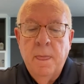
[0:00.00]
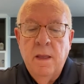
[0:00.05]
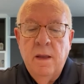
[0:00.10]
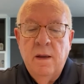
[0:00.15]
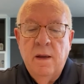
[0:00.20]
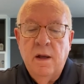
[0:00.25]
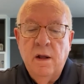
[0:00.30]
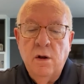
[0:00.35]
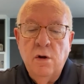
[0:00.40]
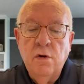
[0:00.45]

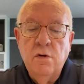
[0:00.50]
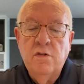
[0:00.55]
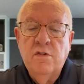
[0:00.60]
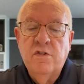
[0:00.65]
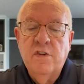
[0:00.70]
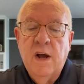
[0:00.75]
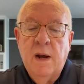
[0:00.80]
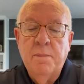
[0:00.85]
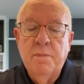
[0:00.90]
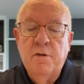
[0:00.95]
In Luke
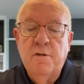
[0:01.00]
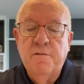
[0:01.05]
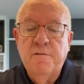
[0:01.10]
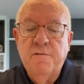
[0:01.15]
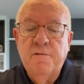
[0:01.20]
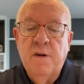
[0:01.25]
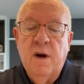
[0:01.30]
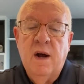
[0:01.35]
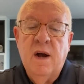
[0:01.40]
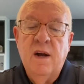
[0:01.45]
chapter
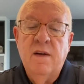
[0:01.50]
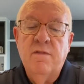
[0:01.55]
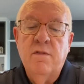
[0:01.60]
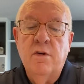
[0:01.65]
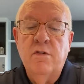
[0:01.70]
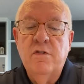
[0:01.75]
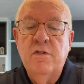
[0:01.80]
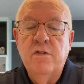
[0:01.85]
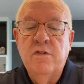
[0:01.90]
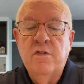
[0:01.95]
5,
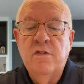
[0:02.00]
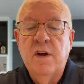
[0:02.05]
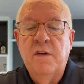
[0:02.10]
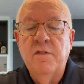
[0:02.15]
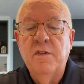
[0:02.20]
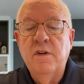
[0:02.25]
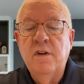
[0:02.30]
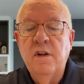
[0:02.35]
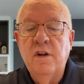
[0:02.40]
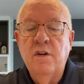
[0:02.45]
verses
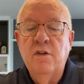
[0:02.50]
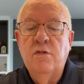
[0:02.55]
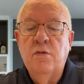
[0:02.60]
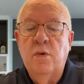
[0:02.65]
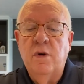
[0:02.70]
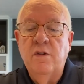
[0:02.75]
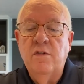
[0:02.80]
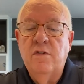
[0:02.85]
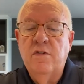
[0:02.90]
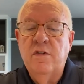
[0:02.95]
17 to
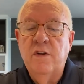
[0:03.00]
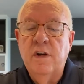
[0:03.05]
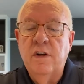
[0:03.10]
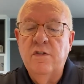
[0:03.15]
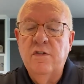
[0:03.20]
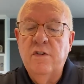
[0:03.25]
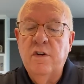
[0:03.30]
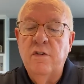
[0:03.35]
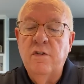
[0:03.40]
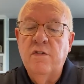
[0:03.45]

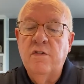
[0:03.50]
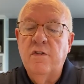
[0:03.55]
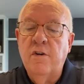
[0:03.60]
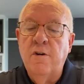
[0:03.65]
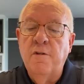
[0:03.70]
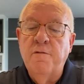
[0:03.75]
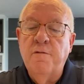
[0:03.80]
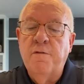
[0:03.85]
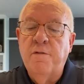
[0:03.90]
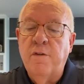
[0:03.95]
26,
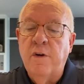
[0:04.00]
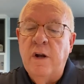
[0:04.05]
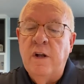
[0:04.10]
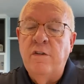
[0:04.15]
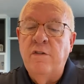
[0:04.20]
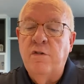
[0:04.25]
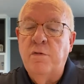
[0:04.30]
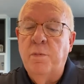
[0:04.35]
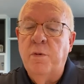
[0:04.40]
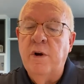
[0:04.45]
concerned
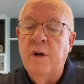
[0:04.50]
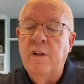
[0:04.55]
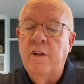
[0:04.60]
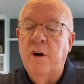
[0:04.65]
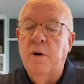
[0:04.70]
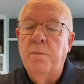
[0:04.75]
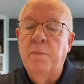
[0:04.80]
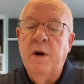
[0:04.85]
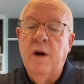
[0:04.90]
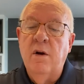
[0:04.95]
friends bring
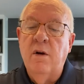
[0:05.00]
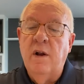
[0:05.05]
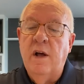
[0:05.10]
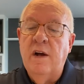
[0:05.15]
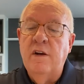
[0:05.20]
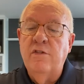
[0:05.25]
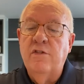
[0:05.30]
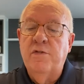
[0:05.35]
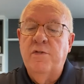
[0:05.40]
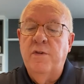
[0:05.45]
their
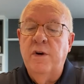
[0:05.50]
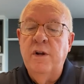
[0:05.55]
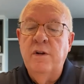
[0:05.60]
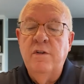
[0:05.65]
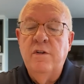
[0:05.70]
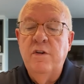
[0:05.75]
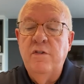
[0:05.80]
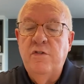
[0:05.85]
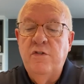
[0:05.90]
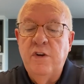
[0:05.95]
paralyzed friend
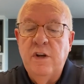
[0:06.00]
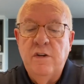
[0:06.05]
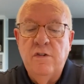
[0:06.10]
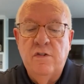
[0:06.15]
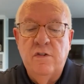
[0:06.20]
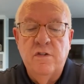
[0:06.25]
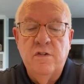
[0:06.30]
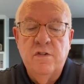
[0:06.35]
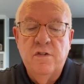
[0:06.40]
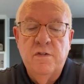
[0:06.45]
to
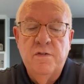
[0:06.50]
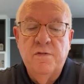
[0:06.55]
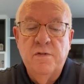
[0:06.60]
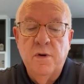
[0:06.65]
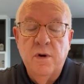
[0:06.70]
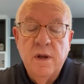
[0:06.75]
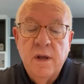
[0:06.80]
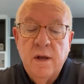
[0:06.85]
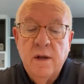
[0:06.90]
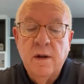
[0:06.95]
Jesus
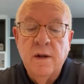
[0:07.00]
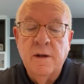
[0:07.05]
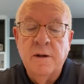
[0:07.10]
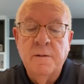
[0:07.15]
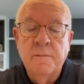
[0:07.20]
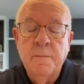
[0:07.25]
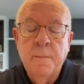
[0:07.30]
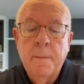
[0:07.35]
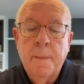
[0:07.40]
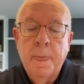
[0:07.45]
for healing.
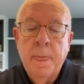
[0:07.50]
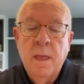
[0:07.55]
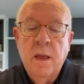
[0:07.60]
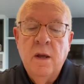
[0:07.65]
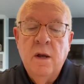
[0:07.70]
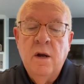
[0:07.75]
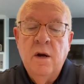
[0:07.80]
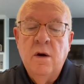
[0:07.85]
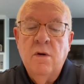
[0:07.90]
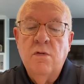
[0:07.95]

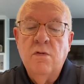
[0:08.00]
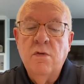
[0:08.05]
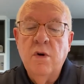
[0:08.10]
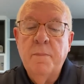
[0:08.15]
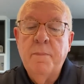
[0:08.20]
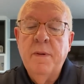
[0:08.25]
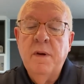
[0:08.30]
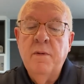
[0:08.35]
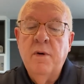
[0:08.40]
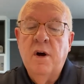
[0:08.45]

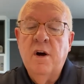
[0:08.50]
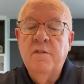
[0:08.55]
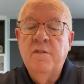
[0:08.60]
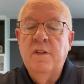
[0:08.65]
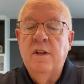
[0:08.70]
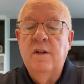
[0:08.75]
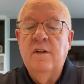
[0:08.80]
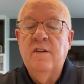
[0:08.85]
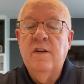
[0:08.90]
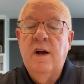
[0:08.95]
Ripping off
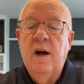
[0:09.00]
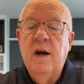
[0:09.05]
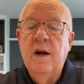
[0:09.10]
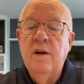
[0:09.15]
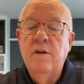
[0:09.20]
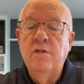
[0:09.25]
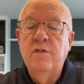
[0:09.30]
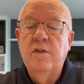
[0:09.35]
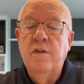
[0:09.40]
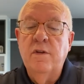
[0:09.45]
the
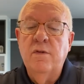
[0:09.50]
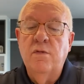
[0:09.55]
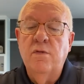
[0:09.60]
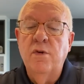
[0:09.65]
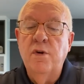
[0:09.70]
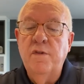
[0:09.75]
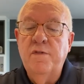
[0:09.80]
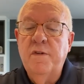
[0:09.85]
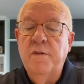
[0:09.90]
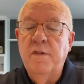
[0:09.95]
tiles of the
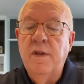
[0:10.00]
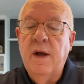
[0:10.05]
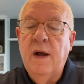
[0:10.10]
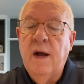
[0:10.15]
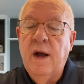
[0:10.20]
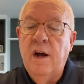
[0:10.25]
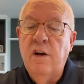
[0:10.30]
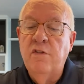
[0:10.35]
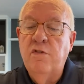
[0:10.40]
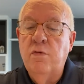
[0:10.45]
roof of the
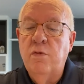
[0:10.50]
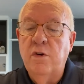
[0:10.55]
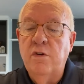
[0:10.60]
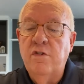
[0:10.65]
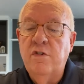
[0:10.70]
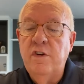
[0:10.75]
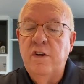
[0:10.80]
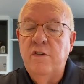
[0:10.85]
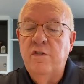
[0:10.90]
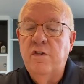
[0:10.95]
house where
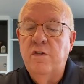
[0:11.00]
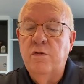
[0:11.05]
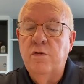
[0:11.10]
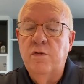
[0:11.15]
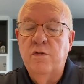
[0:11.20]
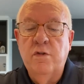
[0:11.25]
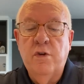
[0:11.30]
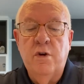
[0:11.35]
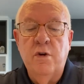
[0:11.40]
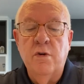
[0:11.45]
Jesus
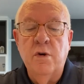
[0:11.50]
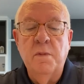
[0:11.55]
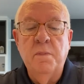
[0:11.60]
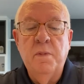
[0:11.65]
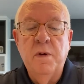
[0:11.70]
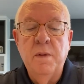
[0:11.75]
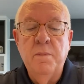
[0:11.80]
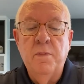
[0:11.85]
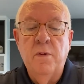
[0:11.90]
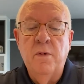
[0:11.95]
was curing
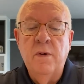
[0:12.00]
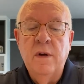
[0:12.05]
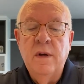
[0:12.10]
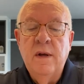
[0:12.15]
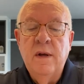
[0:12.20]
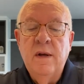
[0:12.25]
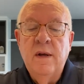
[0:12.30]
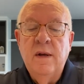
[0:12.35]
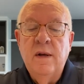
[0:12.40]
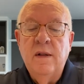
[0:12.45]
people,
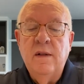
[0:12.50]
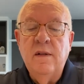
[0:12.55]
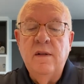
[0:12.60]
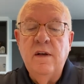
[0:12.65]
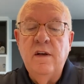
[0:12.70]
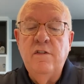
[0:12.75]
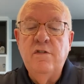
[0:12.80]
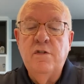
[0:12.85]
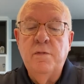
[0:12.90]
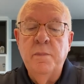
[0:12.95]

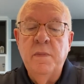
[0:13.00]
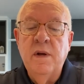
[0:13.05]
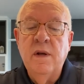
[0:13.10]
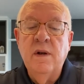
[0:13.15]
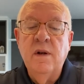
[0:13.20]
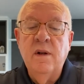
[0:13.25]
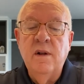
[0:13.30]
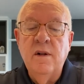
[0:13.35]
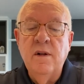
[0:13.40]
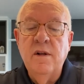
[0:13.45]
these
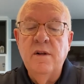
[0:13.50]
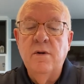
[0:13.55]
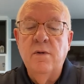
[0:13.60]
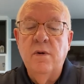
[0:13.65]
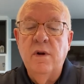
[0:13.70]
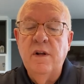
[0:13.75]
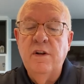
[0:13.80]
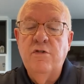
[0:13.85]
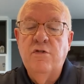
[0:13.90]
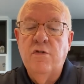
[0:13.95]
men
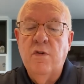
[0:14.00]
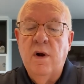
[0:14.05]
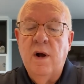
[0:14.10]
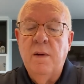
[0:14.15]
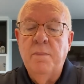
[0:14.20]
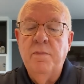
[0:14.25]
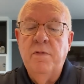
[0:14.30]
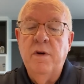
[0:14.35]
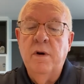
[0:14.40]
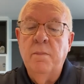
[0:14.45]
literally
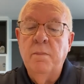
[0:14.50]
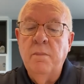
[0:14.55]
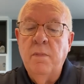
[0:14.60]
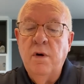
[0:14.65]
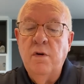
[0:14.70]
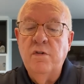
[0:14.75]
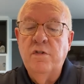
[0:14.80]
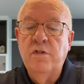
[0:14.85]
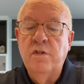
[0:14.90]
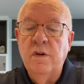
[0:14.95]
dropped their
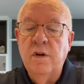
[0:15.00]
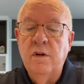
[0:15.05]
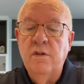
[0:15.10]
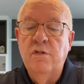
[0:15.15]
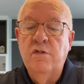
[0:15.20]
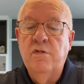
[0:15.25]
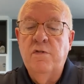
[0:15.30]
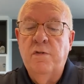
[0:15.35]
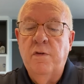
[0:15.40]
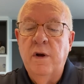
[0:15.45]

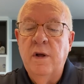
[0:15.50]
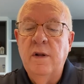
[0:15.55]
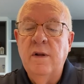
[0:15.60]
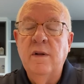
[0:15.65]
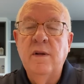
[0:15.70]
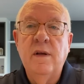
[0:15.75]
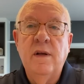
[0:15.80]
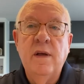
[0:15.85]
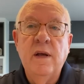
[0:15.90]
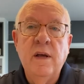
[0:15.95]
motionless
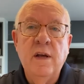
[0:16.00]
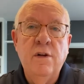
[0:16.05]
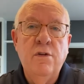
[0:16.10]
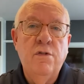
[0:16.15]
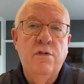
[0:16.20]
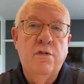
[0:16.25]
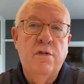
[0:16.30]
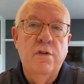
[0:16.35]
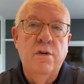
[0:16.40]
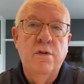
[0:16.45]
friend
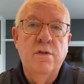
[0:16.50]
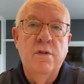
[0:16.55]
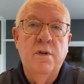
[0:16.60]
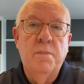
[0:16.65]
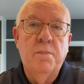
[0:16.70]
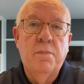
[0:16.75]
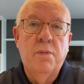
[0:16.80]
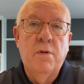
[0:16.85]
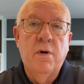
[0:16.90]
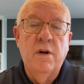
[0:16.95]
into the
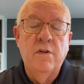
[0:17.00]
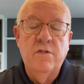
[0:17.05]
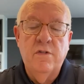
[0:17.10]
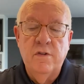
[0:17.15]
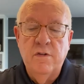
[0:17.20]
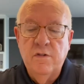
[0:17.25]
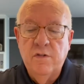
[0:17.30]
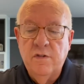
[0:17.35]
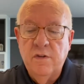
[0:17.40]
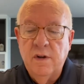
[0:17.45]

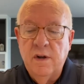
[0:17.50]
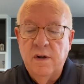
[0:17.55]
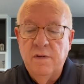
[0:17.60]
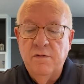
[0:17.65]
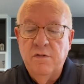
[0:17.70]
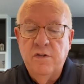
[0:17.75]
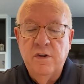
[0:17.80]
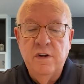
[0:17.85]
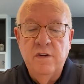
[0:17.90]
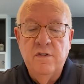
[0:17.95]
presence
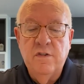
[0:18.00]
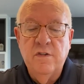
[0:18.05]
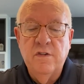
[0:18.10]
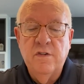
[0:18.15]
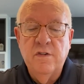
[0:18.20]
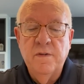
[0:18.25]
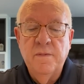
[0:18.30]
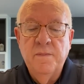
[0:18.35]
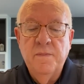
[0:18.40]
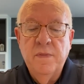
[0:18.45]
of
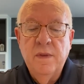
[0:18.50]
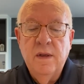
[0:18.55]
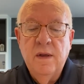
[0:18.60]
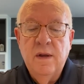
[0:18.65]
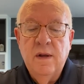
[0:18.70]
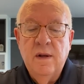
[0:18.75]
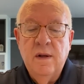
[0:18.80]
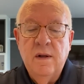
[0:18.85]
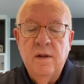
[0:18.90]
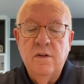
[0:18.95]
Jesus.
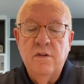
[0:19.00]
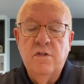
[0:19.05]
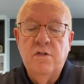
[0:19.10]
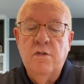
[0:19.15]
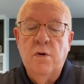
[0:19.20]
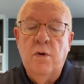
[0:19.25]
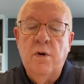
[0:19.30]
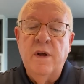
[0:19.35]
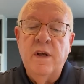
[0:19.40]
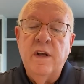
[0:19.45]
The
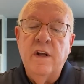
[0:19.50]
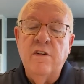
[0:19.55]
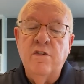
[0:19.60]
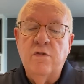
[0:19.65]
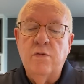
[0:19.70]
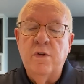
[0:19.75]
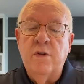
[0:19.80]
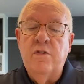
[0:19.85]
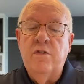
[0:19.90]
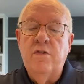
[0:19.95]
story
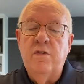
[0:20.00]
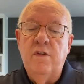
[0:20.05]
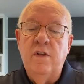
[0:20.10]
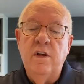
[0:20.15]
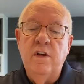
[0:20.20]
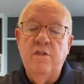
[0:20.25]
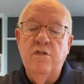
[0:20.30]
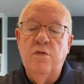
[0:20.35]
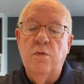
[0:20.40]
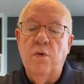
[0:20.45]
ends with
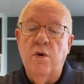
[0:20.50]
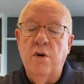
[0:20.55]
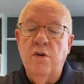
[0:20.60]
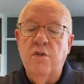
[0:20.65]
these words